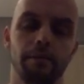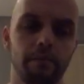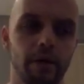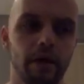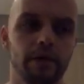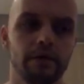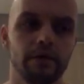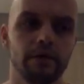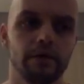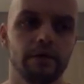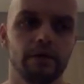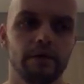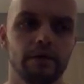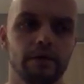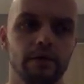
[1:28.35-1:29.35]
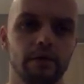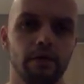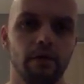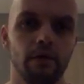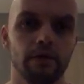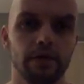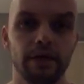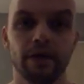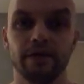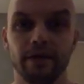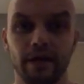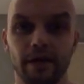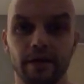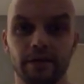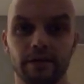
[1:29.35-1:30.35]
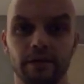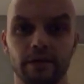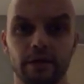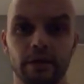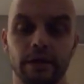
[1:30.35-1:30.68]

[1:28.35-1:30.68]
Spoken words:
but on the other hand,